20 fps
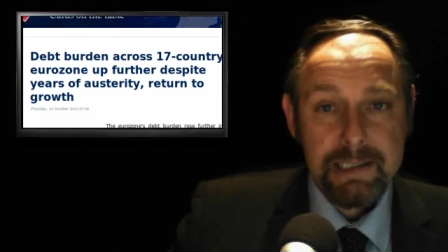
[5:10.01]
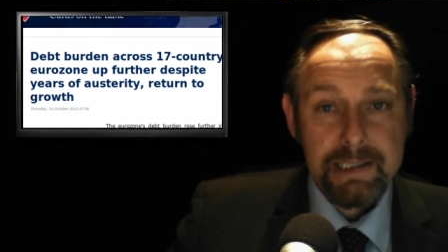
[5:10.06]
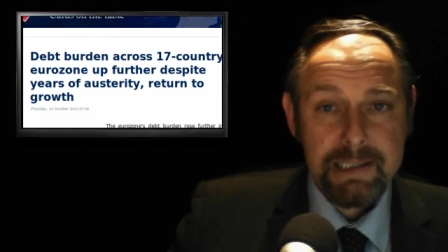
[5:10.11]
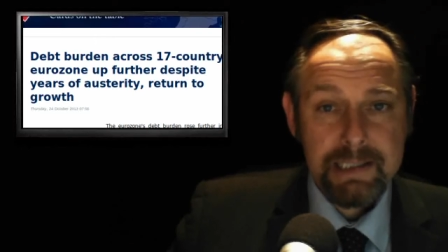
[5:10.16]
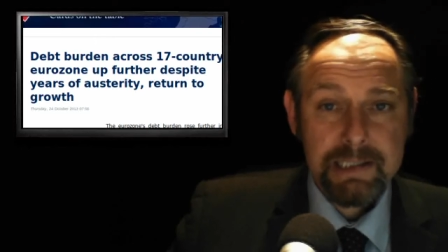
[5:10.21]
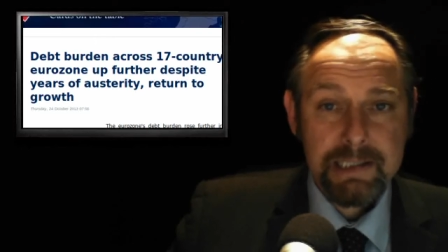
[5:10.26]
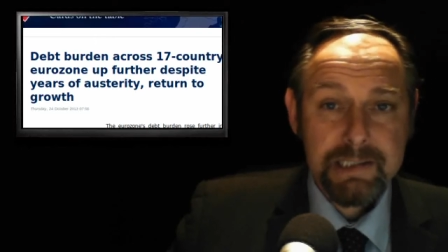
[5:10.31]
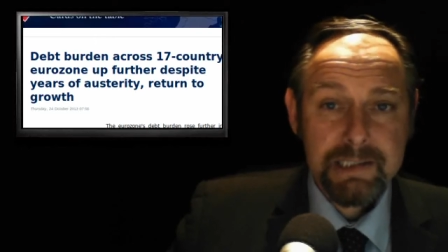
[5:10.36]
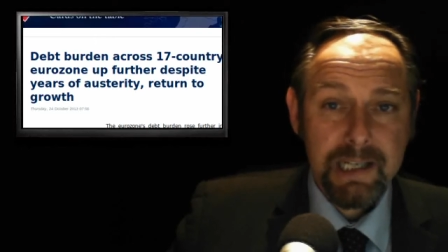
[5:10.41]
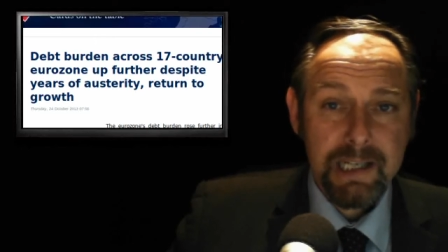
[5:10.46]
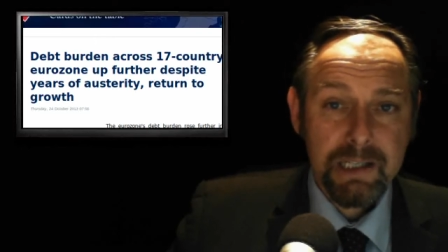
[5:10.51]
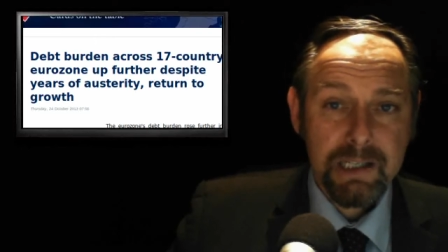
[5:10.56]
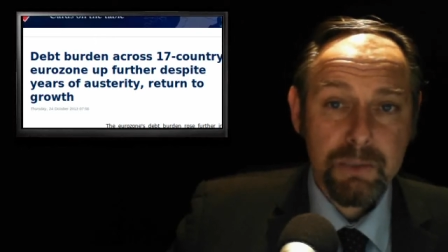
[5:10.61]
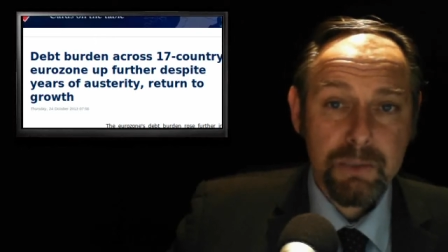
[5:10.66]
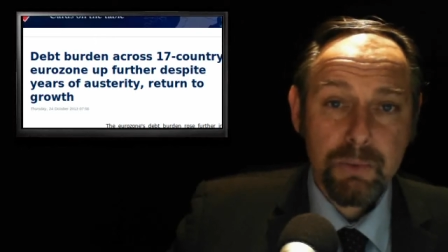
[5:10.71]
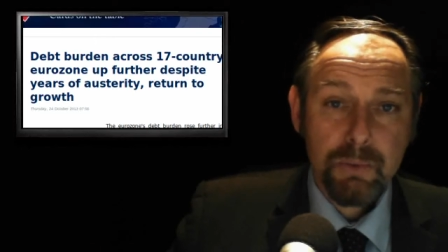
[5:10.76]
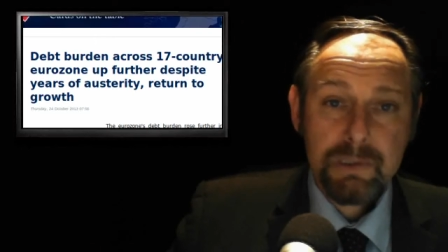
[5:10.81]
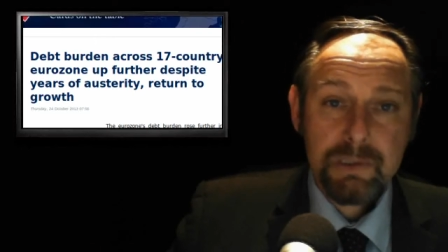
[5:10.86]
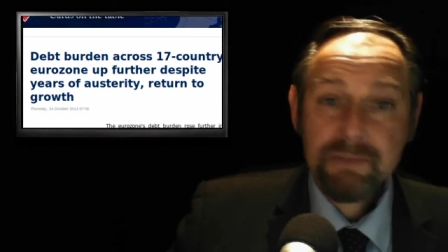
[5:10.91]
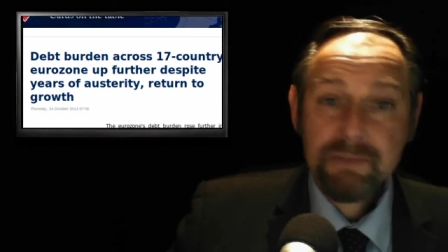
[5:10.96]
in the second
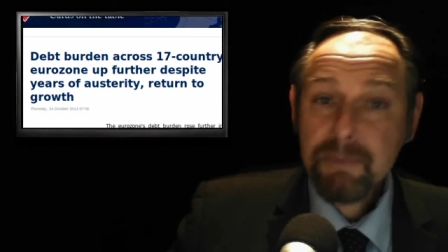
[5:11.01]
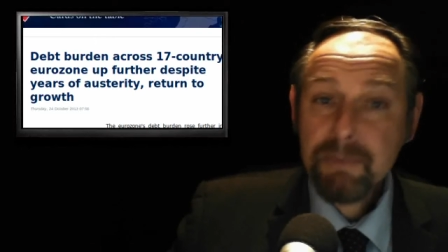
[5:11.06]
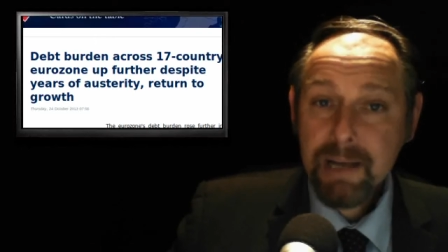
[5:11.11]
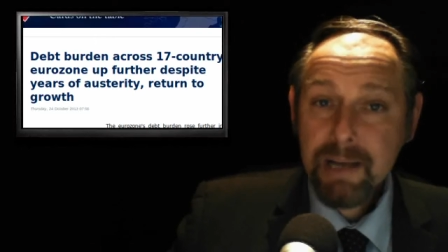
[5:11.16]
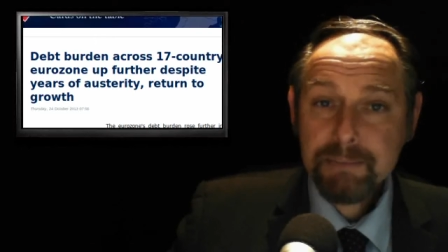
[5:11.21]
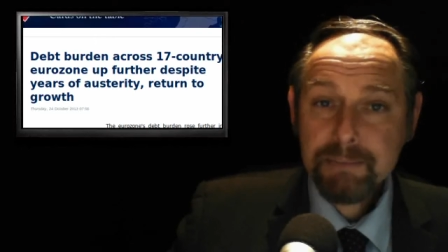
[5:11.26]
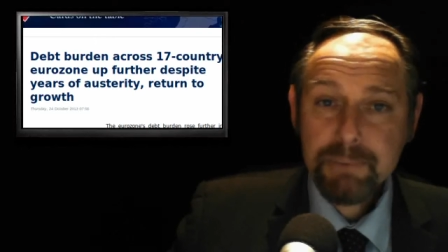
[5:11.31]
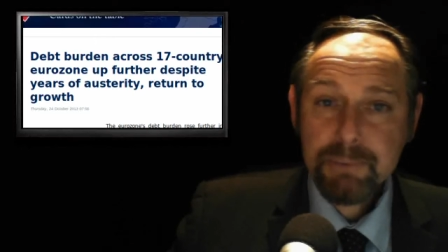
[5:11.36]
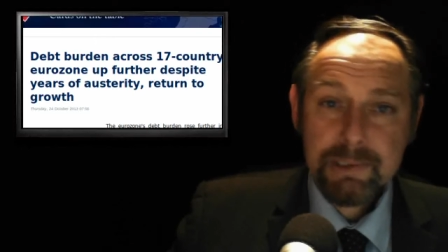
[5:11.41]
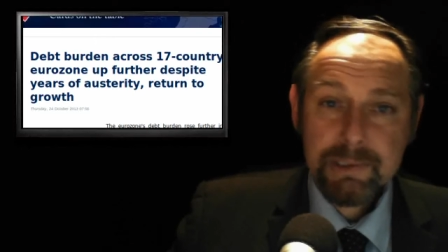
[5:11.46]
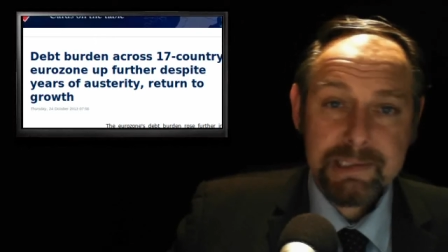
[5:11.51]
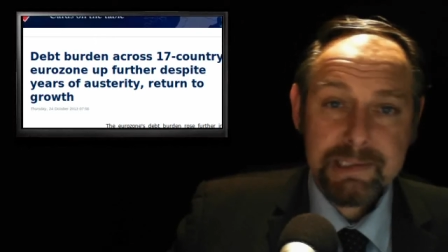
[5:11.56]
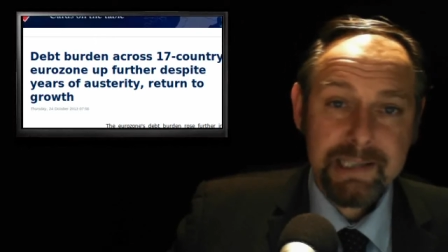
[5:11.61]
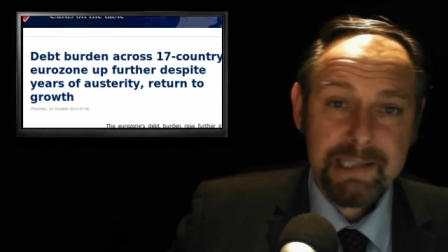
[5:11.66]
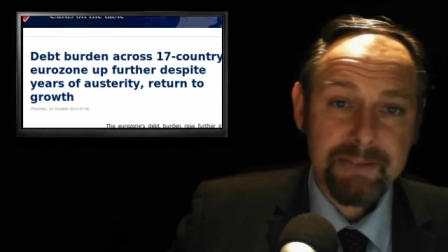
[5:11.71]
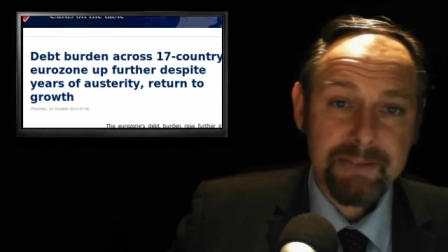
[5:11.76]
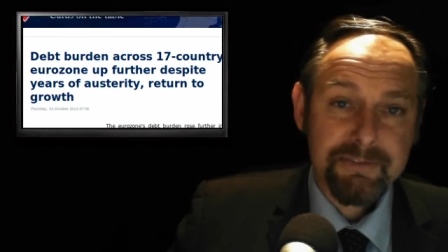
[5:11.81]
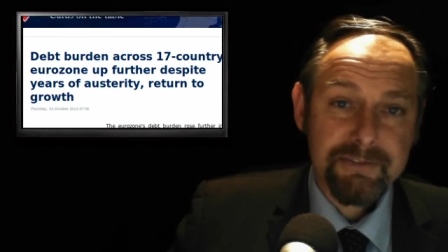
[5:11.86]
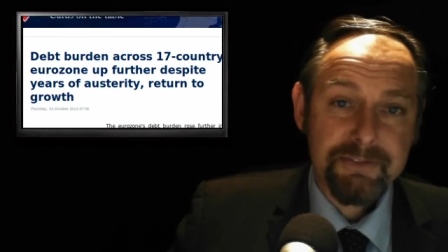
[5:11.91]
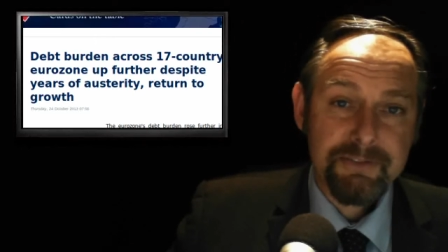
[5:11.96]
quarter from eight point
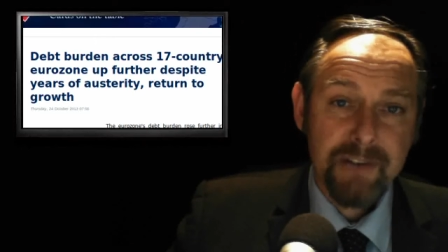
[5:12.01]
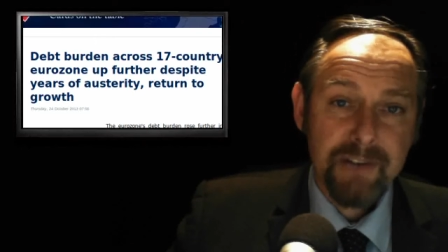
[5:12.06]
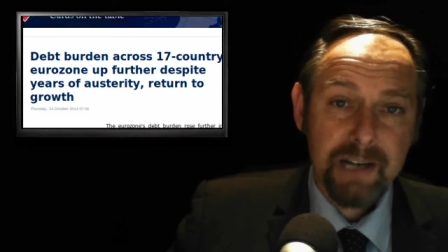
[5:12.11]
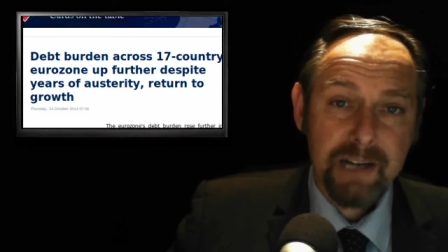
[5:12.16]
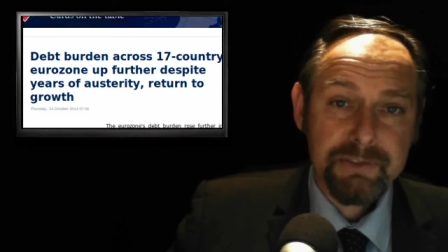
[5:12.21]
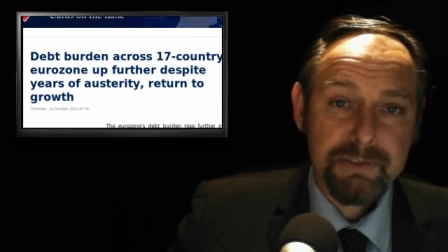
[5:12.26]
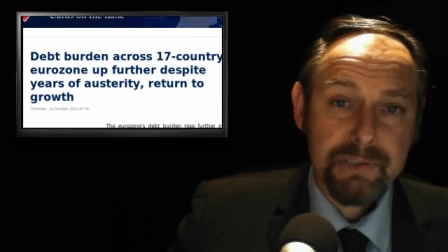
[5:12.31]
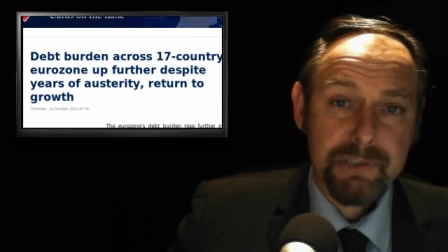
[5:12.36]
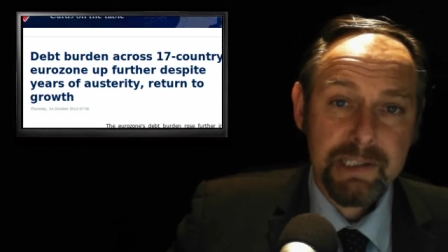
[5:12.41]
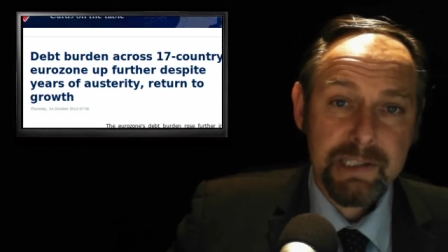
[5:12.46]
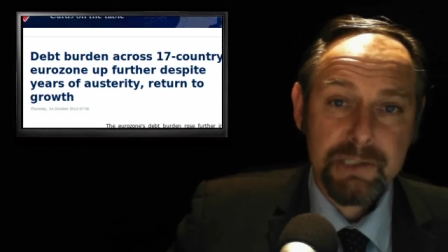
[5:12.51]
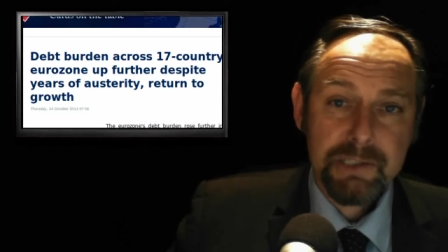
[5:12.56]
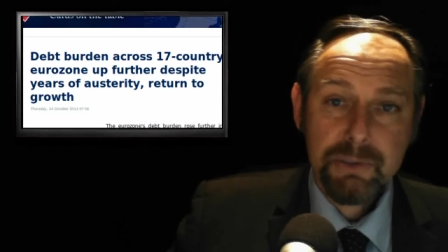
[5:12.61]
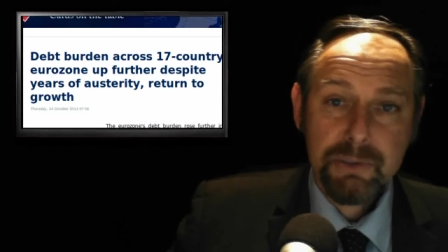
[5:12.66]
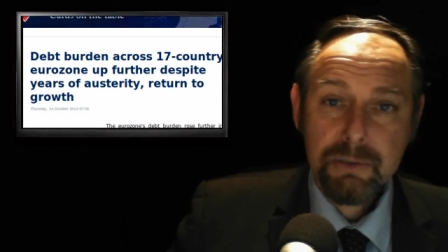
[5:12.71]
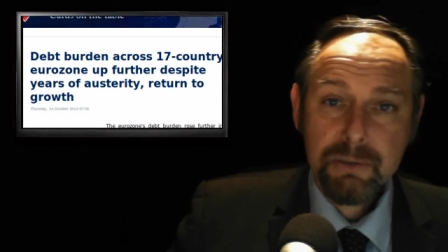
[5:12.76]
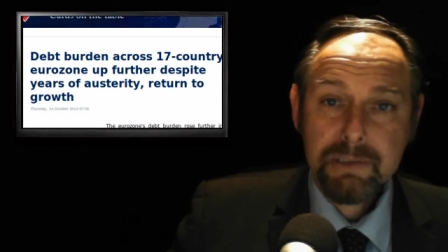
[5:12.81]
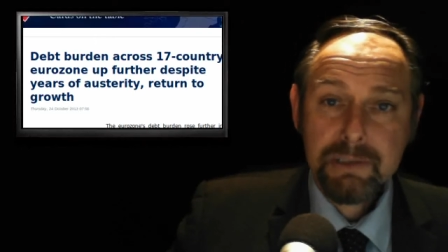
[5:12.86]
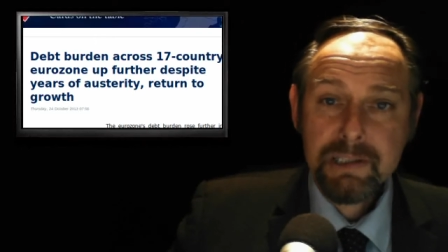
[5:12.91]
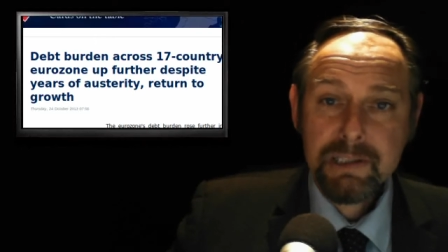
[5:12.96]
seven five trillion
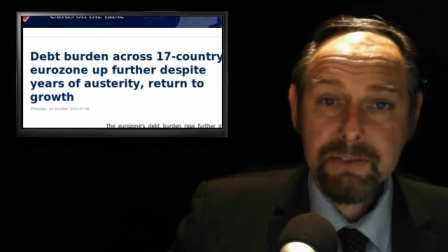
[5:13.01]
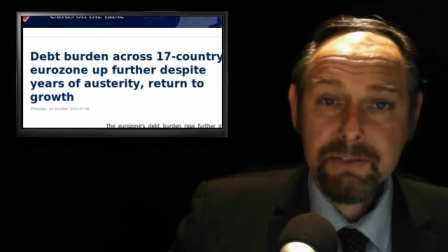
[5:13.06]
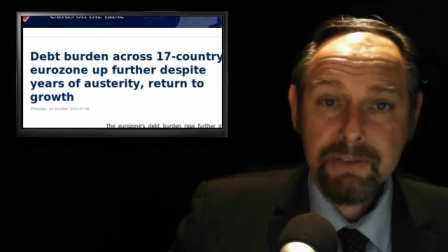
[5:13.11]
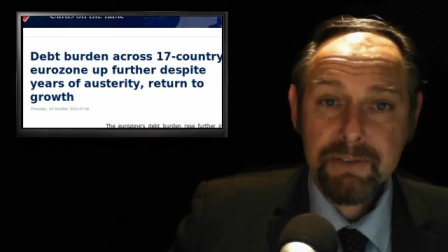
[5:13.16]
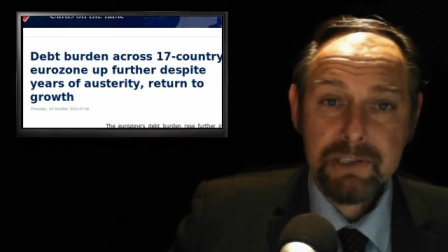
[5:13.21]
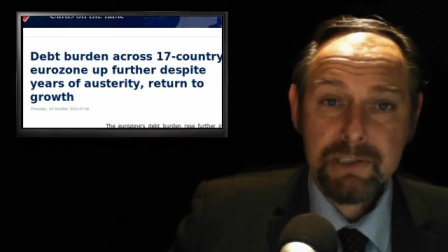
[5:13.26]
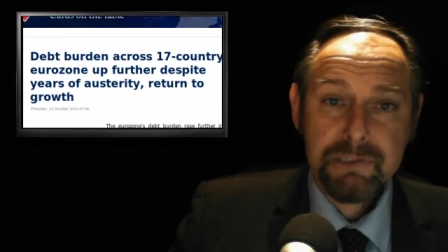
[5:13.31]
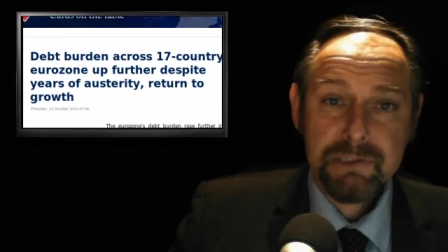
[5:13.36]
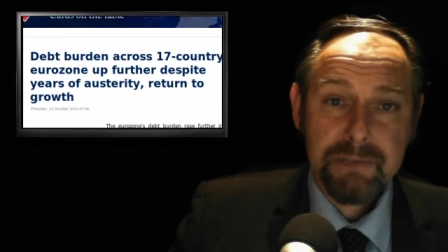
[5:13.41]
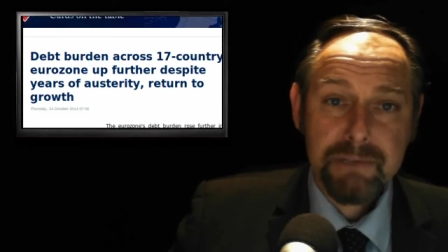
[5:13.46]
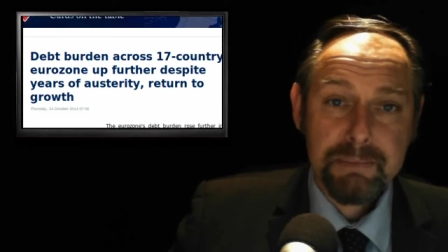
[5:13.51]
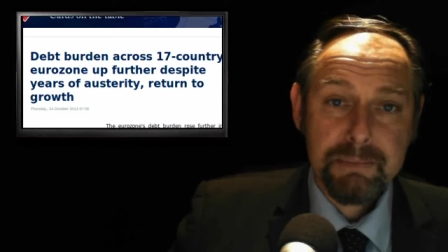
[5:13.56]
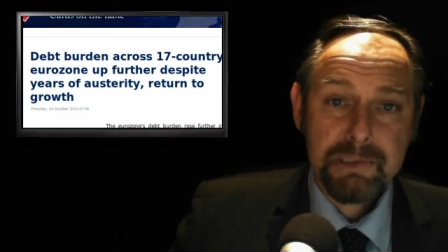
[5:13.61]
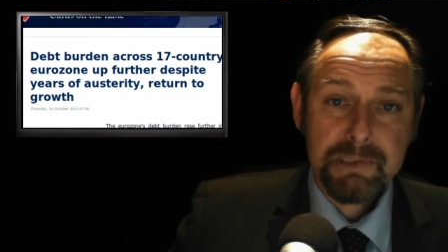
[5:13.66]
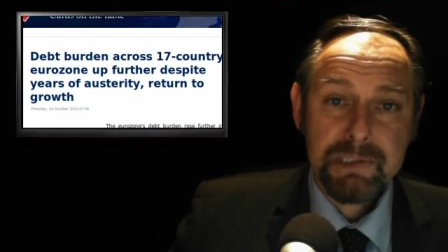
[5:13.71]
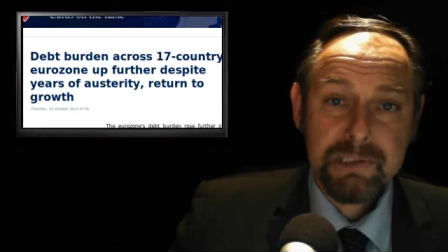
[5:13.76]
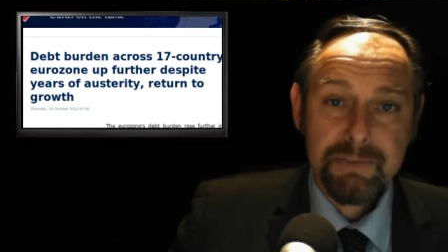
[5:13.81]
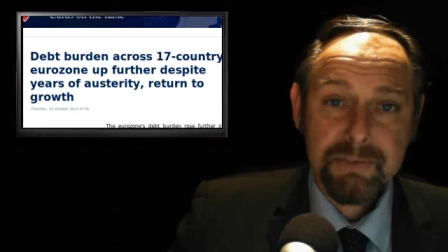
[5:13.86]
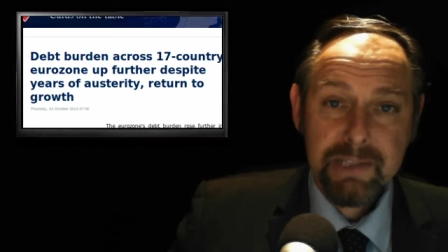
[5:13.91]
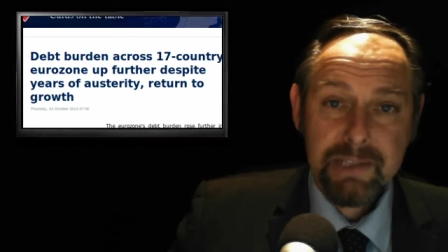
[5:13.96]
euros in the first three
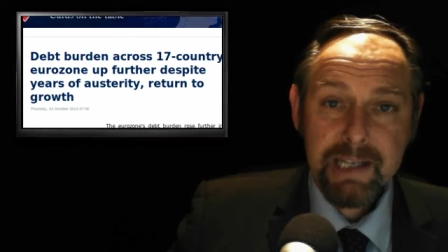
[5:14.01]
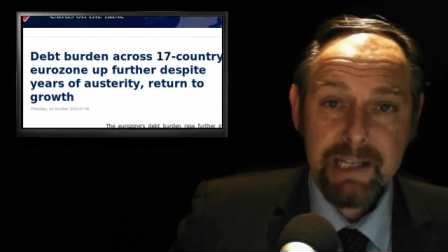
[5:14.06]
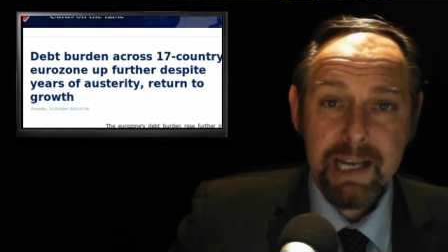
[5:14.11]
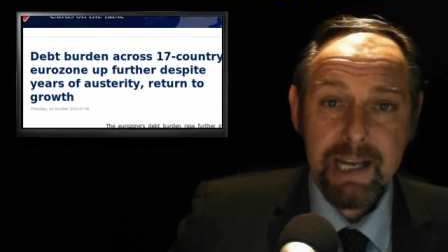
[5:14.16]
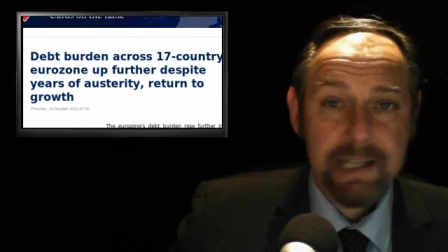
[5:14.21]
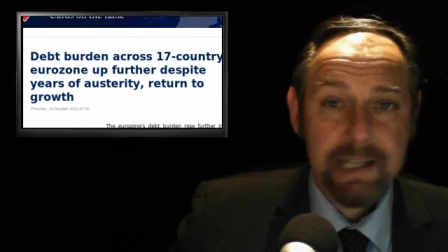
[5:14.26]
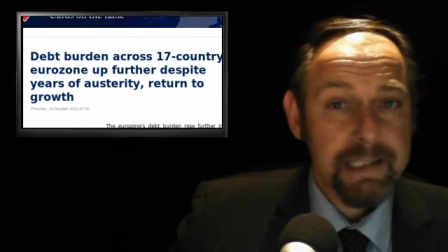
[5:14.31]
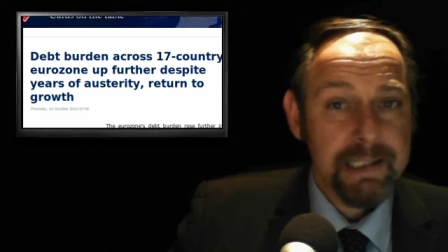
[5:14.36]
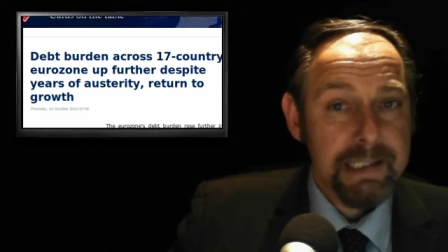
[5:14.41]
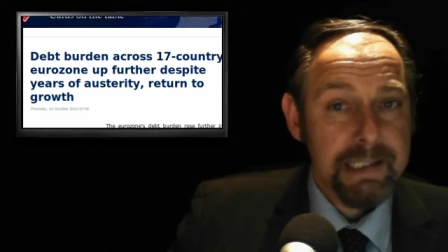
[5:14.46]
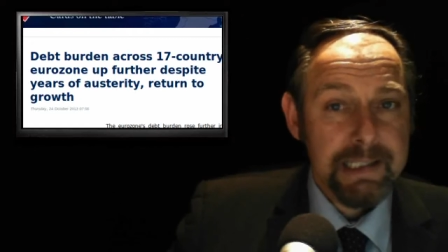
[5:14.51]
months of the year.